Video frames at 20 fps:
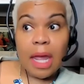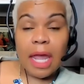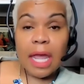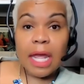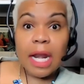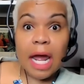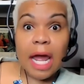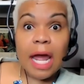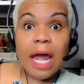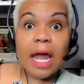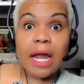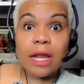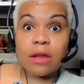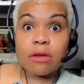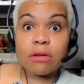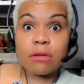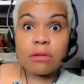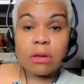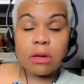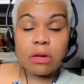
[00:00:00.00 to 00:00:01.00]
And I
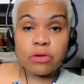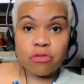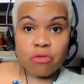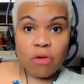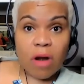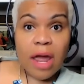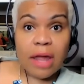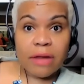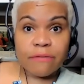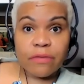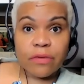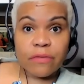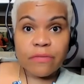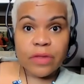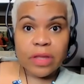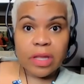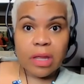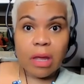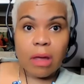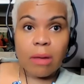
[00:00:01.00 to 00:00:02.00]
hired a driver for
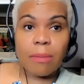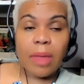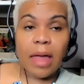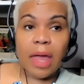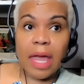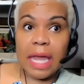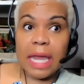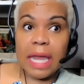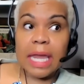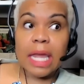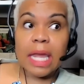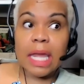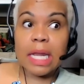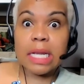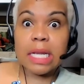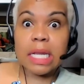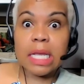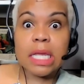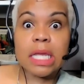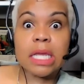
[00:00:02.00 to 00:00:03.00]
him.
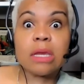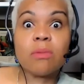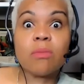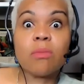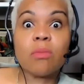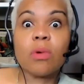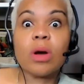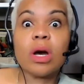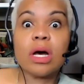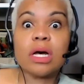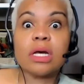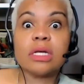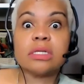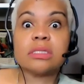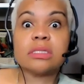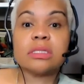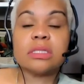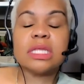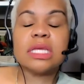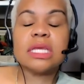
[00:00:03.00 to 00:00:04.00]
And it
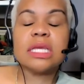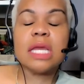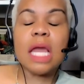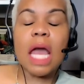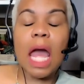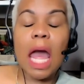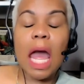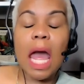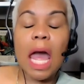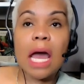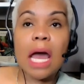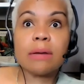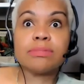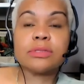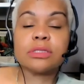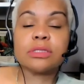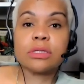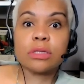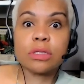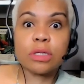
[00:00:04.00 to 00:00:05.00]
was the
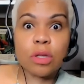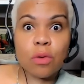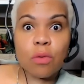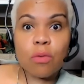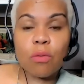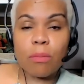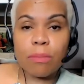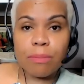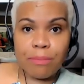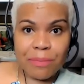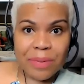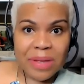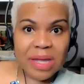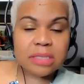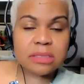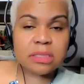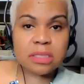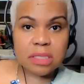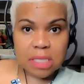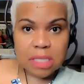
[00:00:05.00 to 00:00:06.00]
absolute
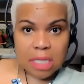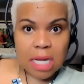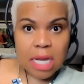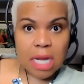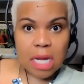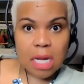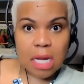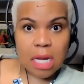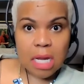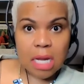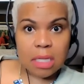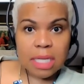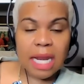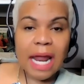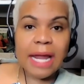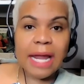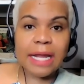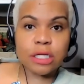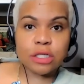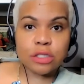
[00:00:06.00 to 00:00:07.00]
best thing that
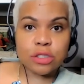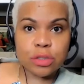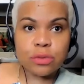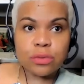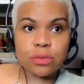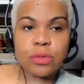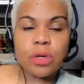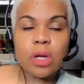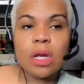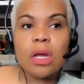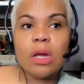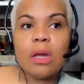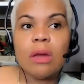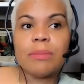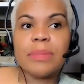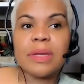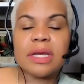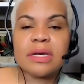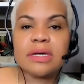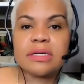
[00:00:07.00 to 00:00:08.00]
I could do,
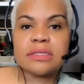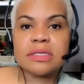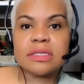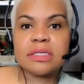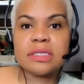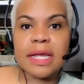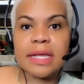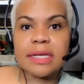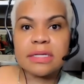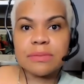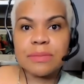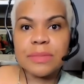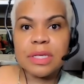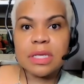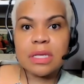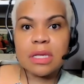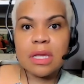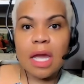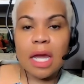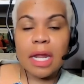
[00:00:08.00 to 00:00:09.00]
because it takes
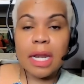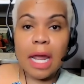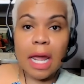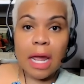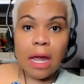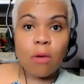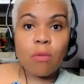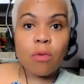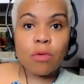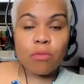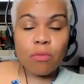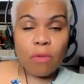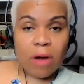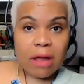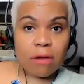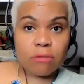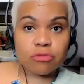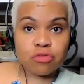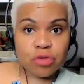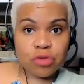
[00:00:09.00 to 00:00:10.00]
me an hour
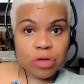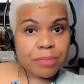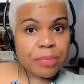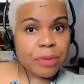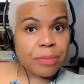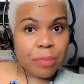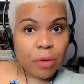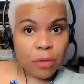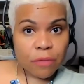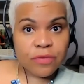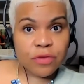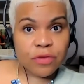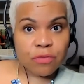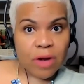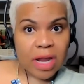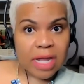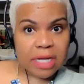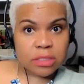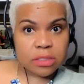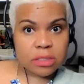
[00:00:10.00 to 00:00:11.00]
round trip in both
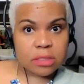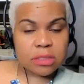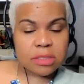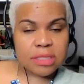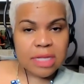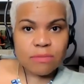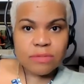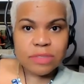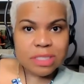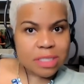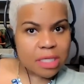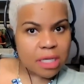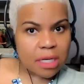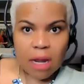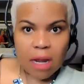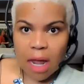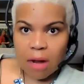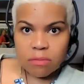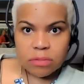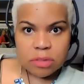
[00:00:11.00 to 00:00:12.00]
directions. That was ten
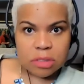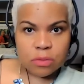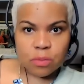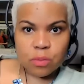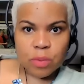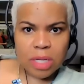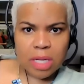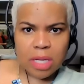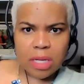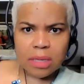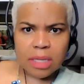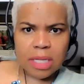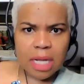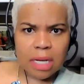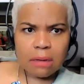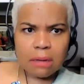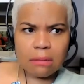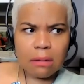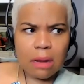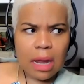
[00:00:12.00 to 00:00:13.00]
hours a week that
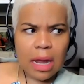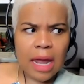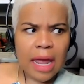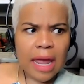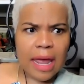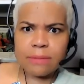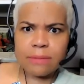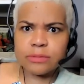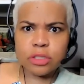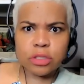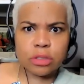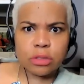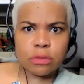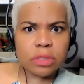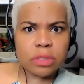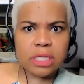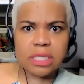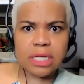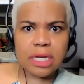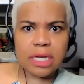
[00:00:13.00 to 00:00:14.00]
mm-hmm. I
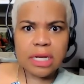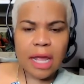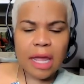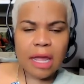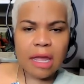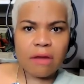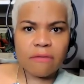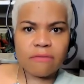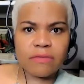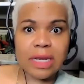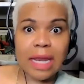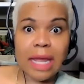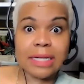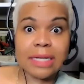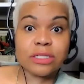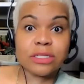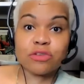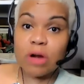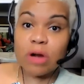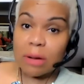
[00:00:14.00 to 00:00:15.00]
absolutely didn't have, not
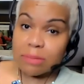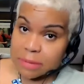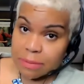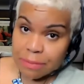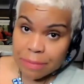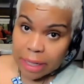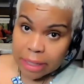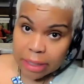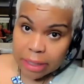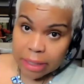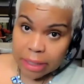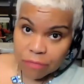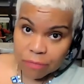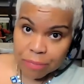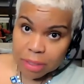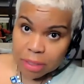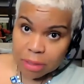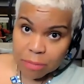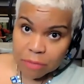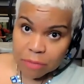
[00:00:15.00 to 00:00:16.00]
to drop somebody off and
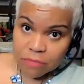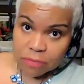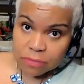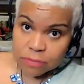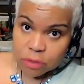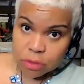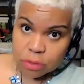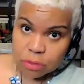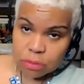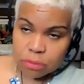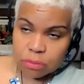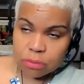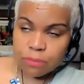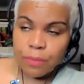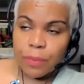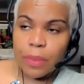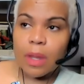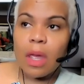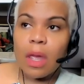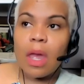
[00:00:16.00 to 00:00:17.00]
pick them up from school.
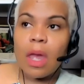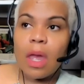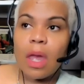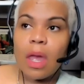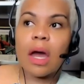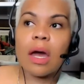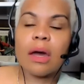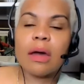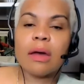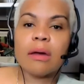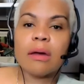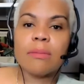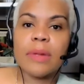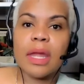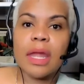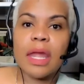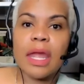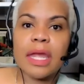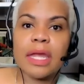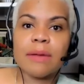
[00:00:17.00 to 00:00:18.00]
Mm-hmm. Um,
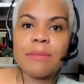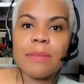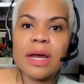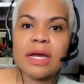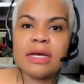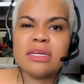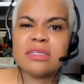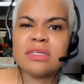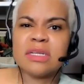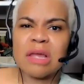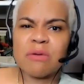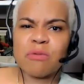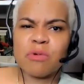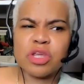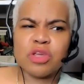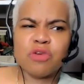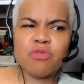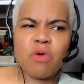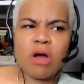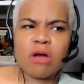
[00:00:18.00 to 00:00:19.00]
and my husband's like, well,
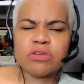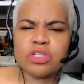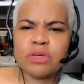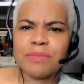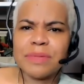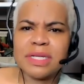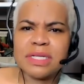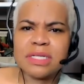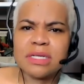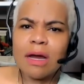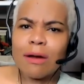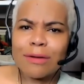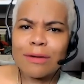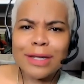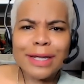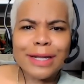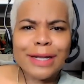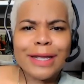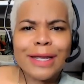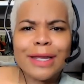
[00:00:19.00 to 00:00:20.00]
you all should be
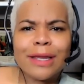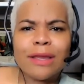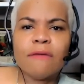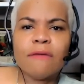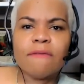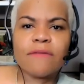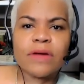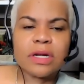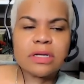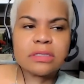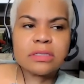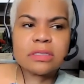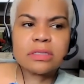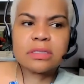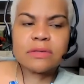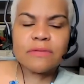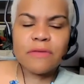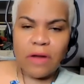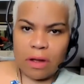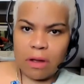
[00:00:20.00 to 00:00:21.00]
talking. First
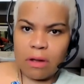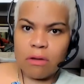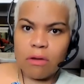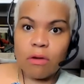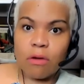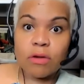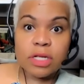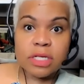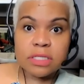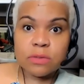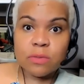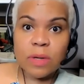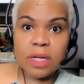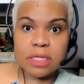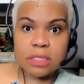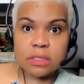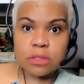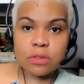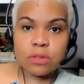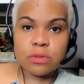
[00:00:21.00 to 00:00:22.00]
of all, on his way
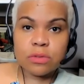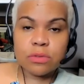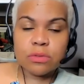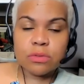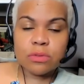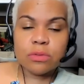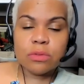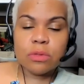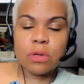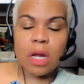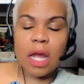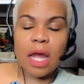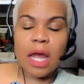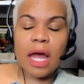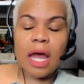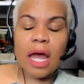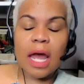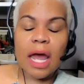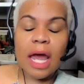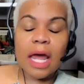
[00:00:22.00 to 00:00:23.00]
to school,
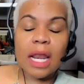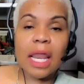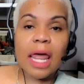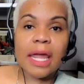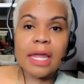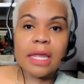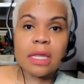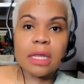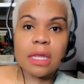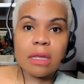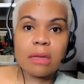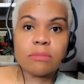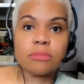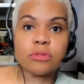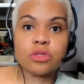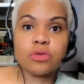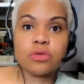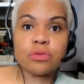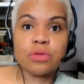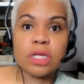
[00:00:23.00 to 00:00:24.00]
I like him
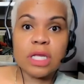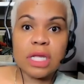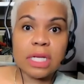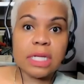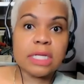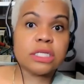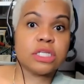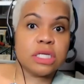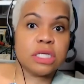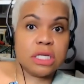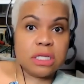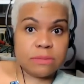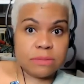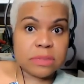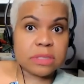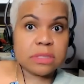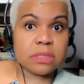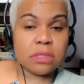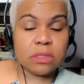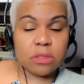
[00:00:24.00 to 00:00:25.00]
to get into him.
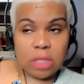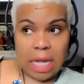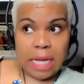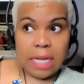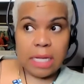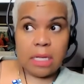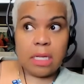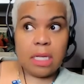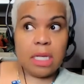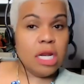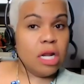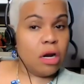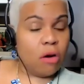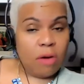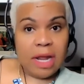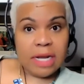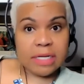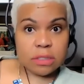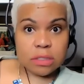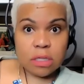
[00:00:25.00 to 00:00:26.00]
Like, he don't
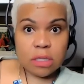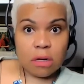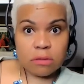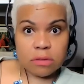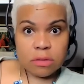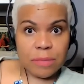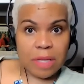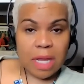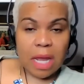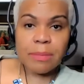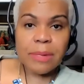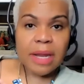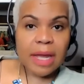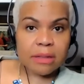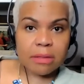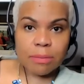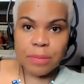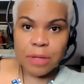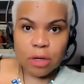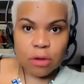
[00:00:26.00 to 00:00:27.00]
have to talk to me. I'm
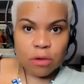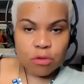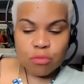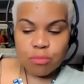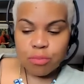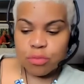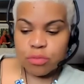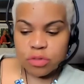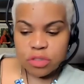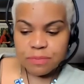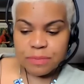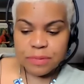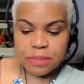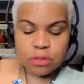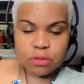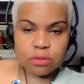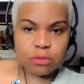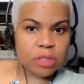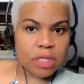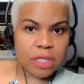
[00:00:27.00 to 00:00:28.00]
not the parent who pulls up at
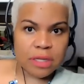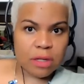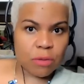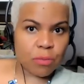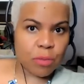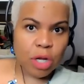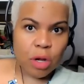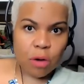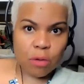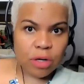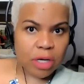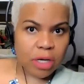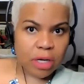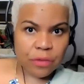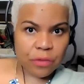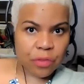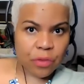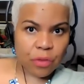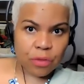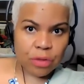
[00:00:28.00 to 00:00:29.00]
school and then we hold
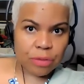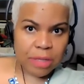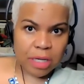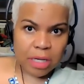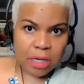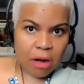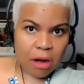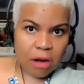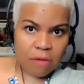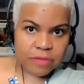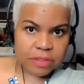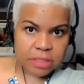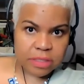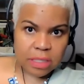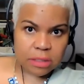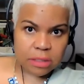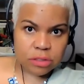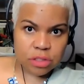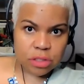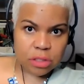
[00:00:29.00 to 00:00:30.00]
another thirty minute
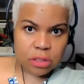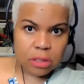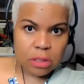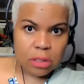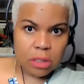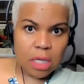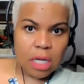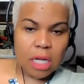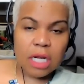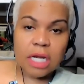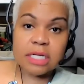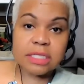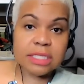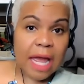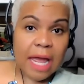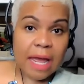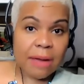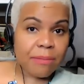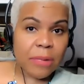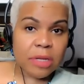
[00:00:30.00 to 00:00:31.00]
conversation. Because
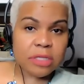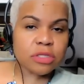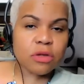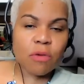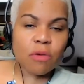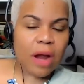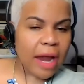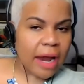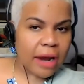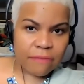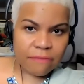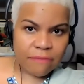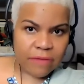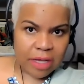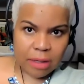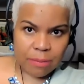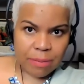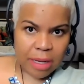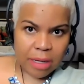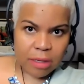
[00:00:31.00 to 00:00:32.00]
mm-hmm. I'm so
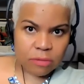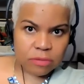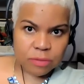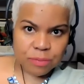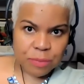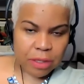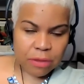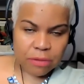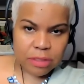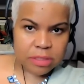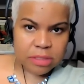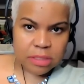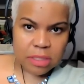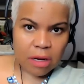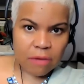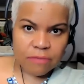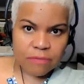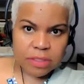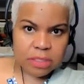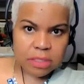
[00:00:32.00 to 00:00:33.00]
aggravated by those parents
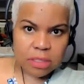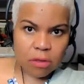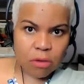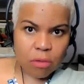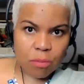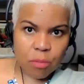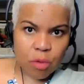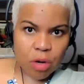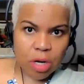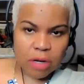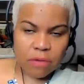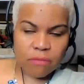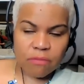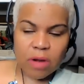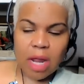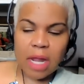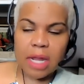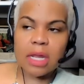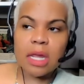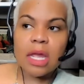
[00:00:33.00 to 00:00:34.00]
every single mm-hmm. morning,
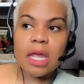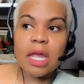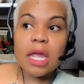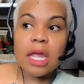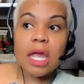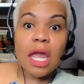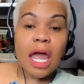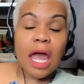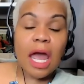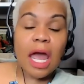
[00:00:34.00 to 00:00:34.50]
right? Mm-hmm.